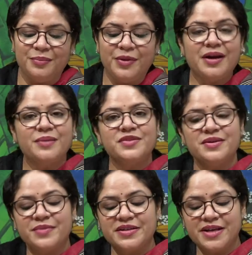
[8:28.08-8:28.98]
becomes
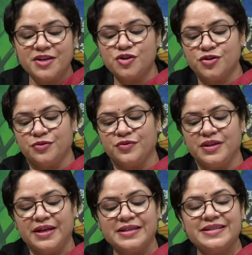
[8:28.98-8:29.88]
a messenger
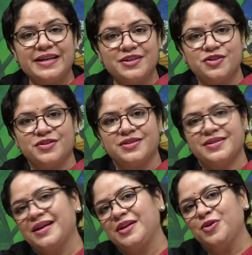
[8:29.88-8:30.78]
with
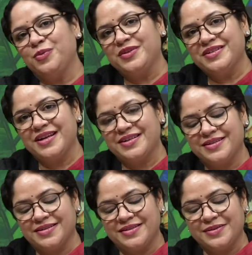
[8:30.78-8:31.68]
intelligence and human
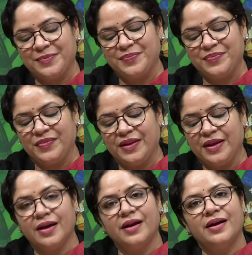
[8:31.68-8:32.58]
senses.
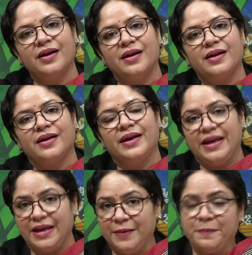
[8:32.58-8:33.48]

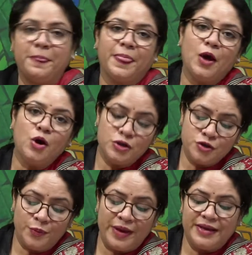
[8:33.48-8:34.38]
He
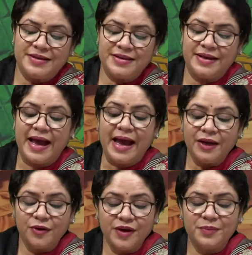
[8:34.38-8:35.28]
also paints an
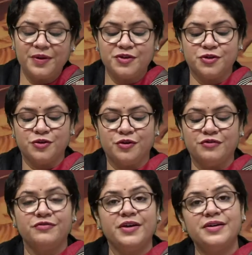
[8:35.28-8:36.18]
accurate picture
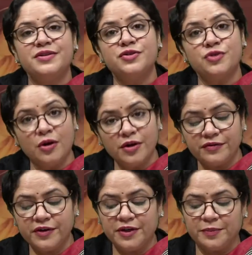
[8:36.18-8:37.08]
of various
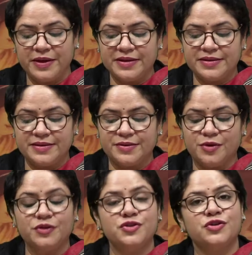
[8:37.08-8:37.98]
geographical places
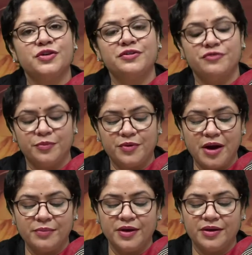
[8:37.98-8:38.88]
on the journey from
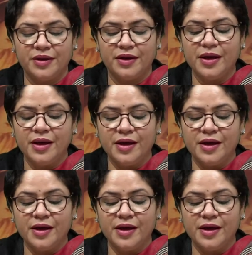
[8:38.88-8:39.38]
Ramgiri